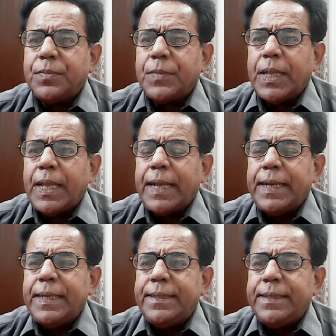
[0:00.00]
n
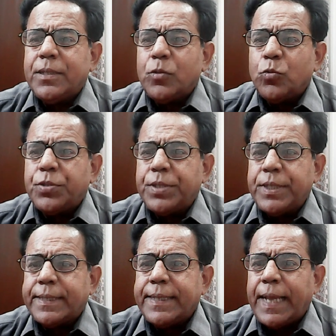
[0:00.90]
is equal to
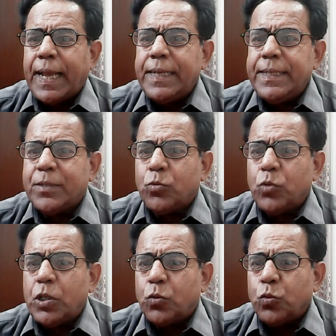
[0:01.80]
6, L
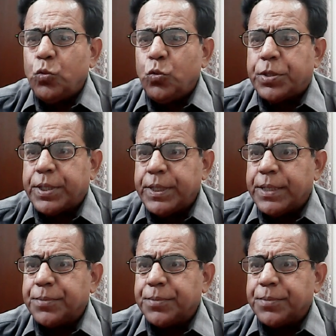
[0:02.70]
equal to 3.